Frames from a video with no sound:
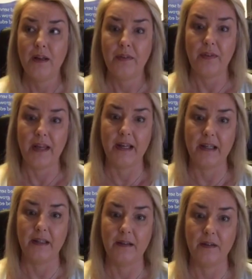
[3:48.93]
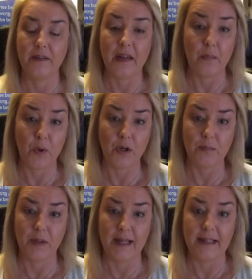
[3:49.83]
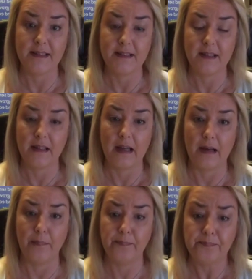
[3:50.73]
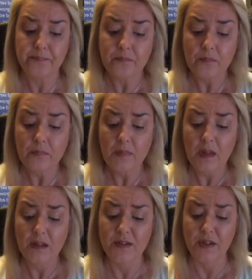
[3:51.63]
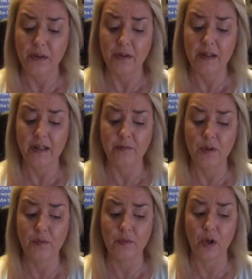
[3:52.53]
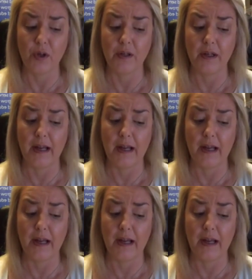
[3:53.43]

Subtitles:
their workplace. So if you've got